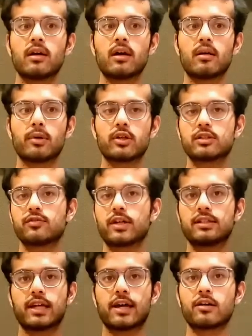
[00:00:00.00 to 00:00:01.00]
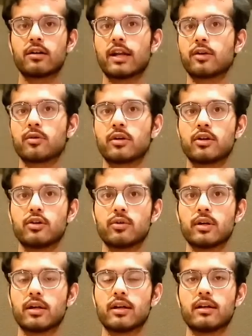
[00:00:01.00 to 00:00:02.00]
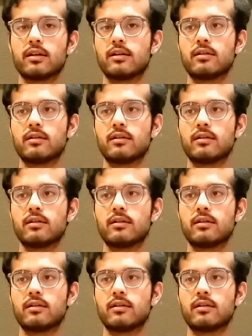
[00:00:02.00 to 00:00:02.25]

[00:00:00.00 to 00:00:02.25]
because it's very standard, anyone can do it, and it